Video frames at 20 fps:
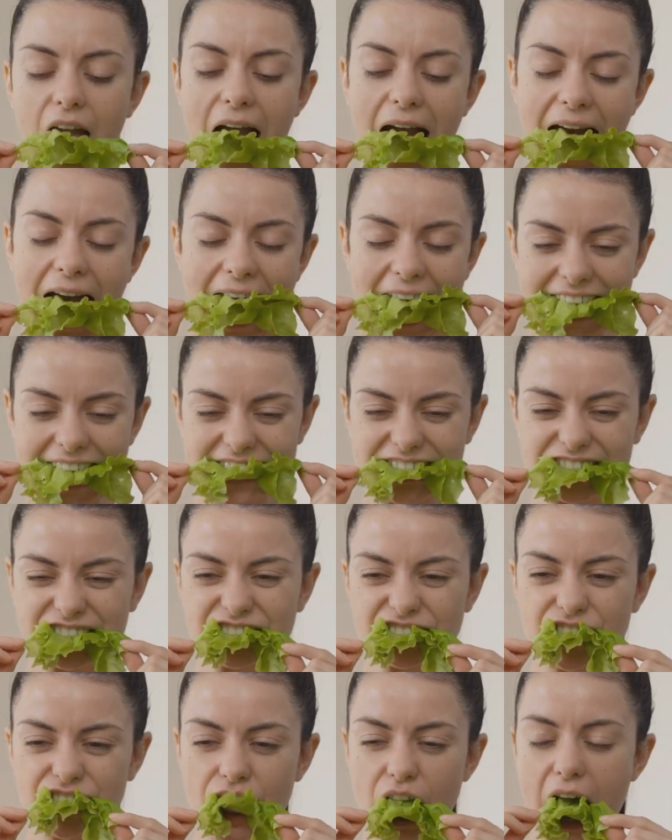Because what we
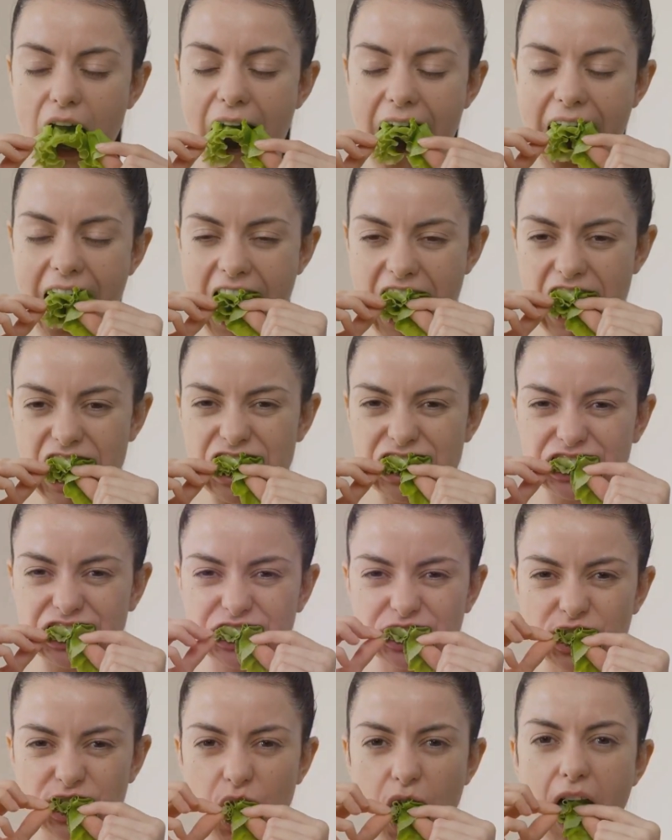fuel our bodies
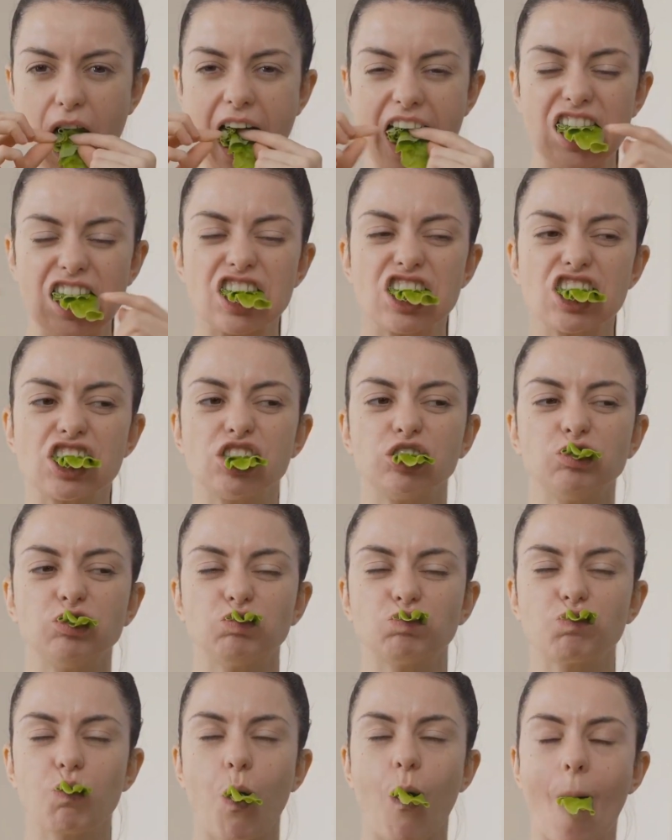with directly
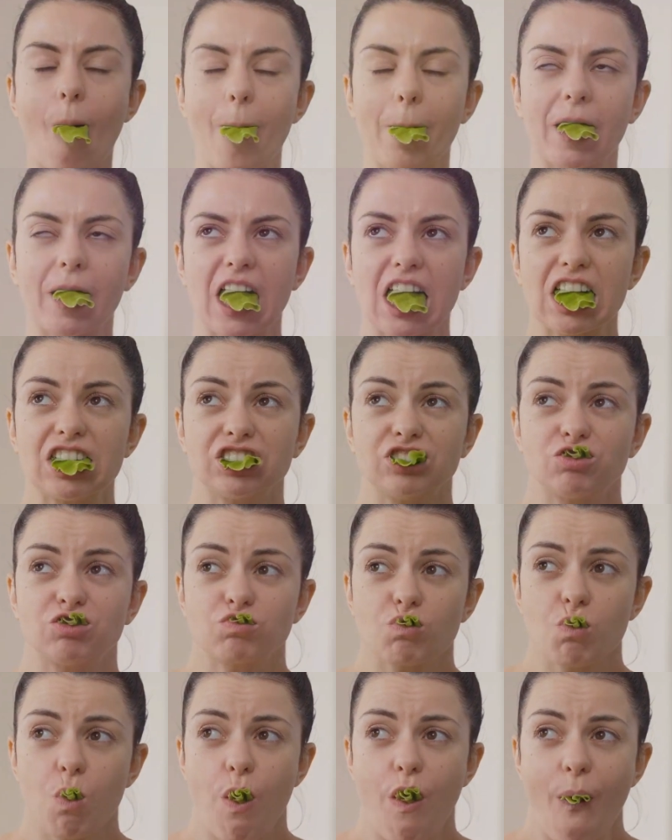impacts how we feel, both
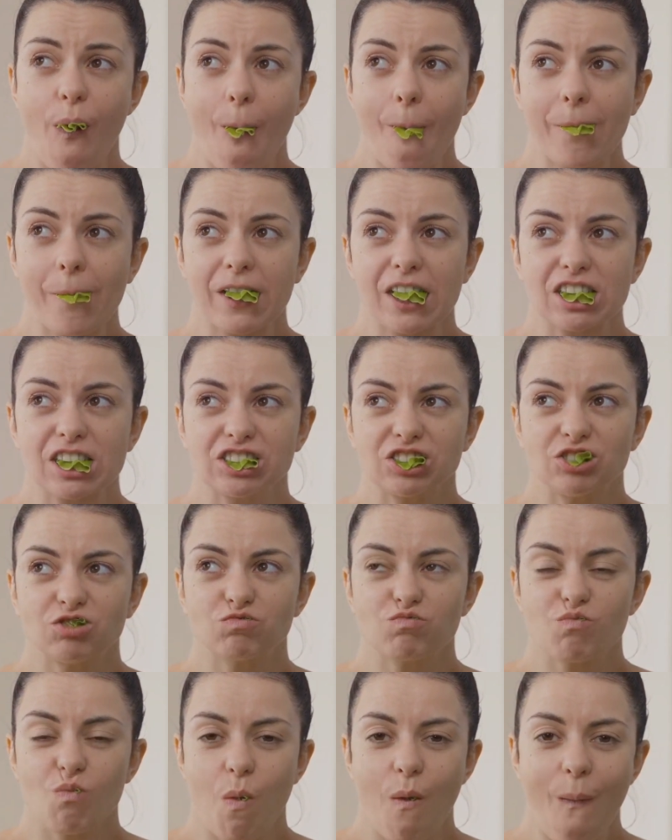physically and
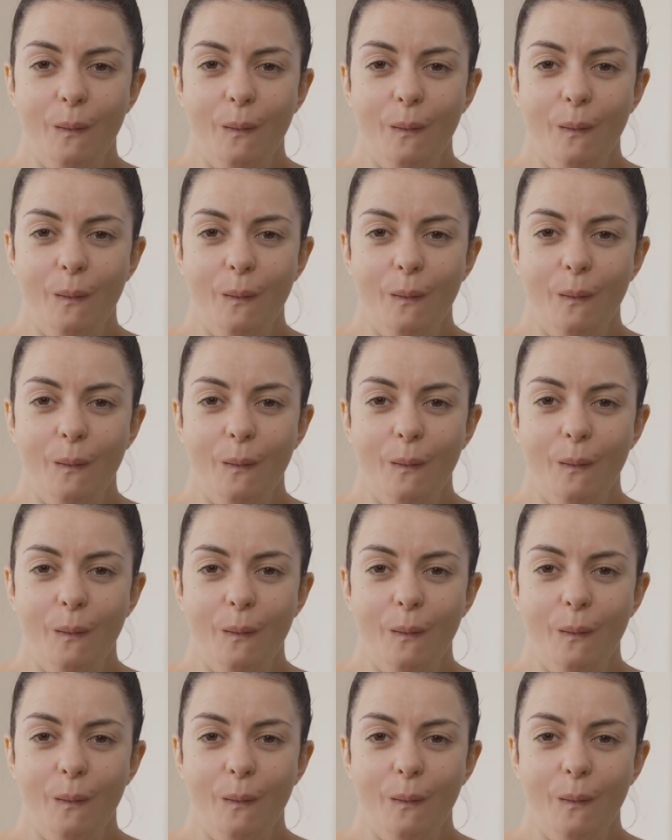emotionally.